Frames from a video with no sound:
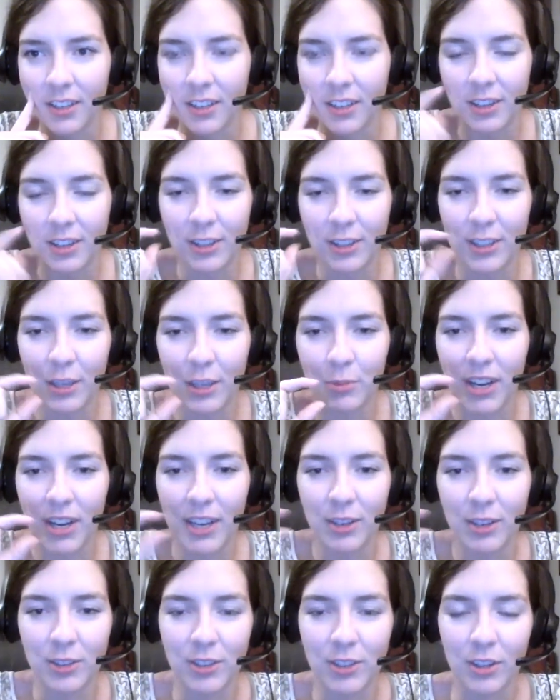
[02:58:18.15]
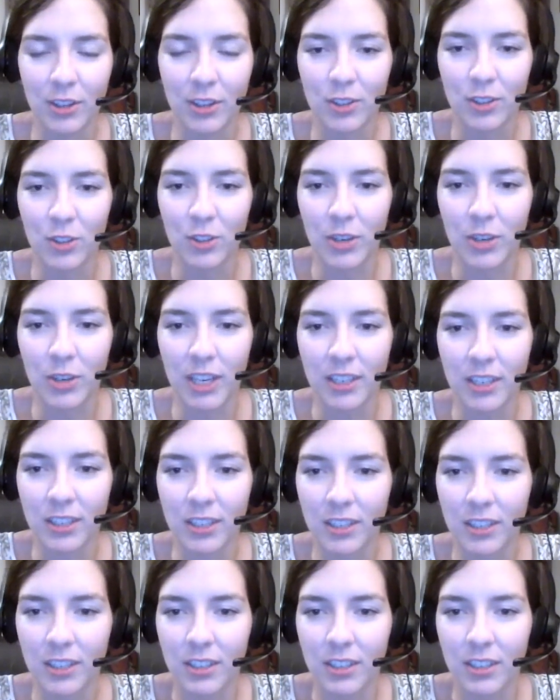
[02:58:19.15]
The subtitles on the screen.
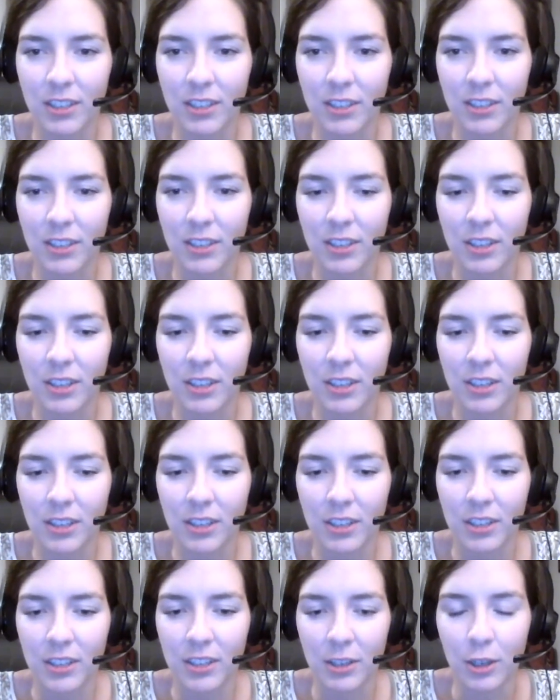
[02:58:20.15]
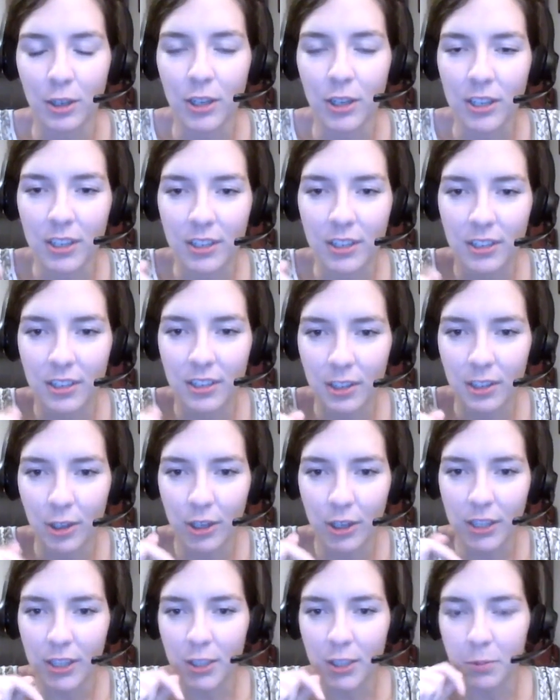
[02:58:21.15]
Look
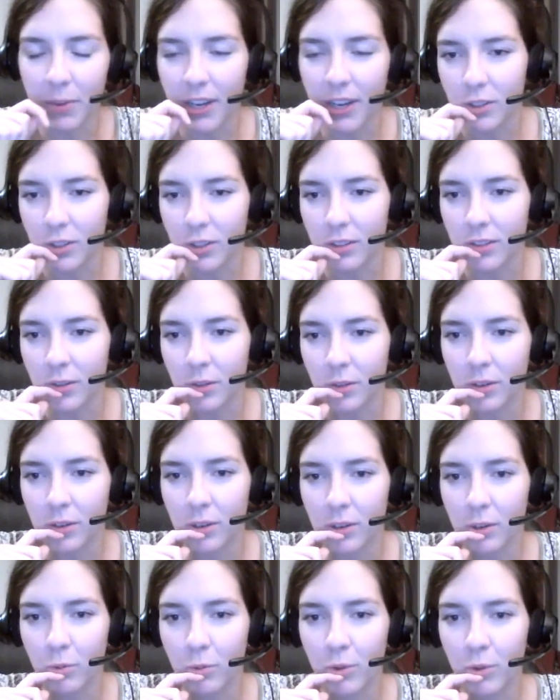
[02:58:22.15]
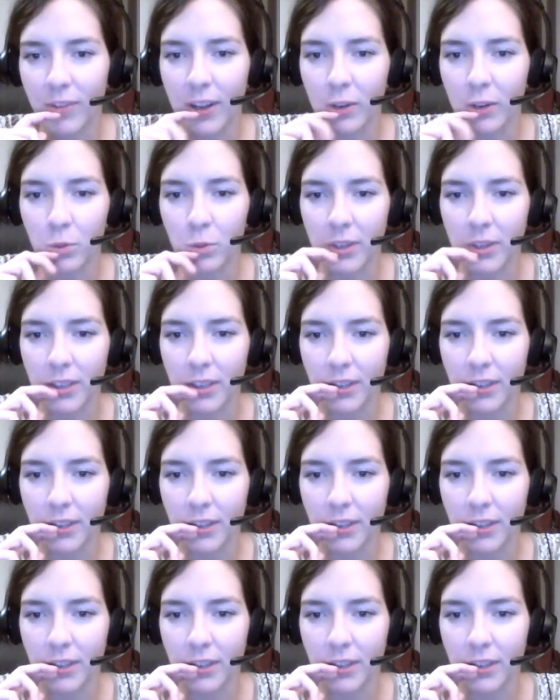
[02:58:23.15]
at the spots. We found one.